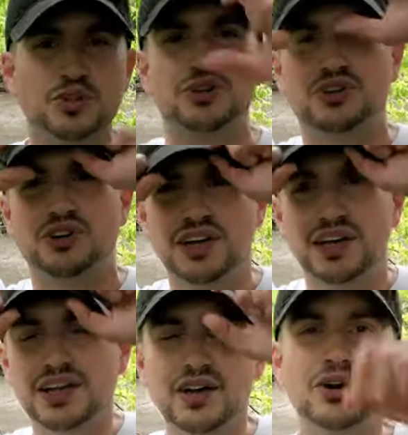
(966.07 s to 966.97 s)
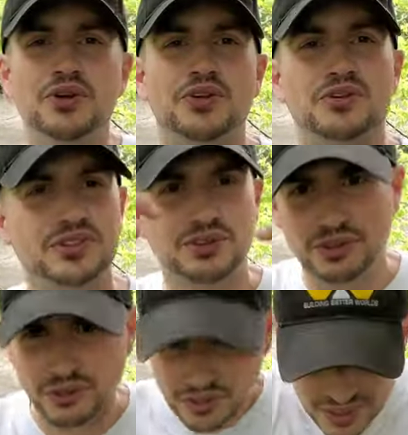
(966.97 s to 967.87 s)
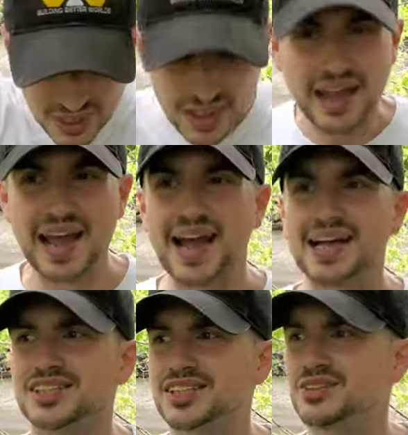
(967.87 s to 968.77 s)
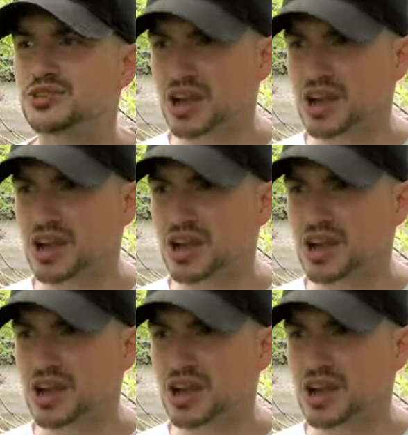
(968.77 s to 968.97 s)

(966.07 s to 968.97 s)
with their, you know, their hats, and